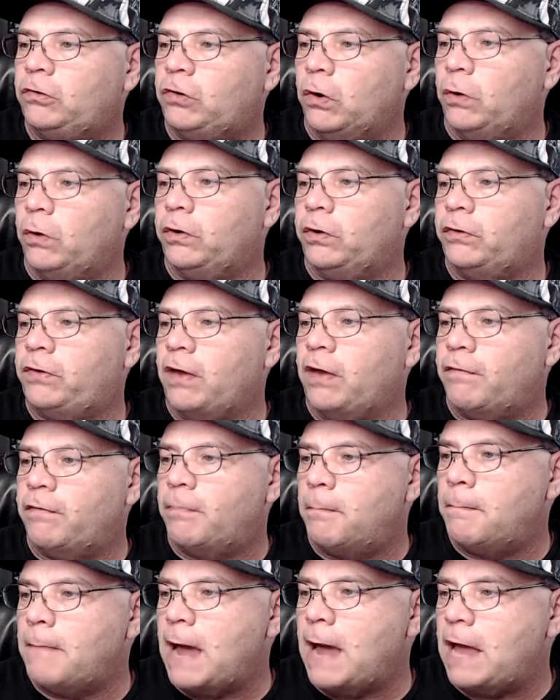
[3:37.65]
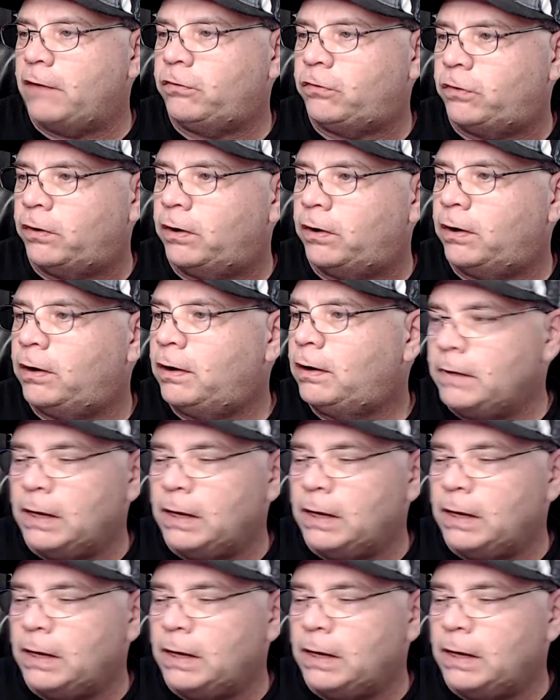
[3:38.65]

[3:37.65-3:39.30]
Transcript: show yourself, master.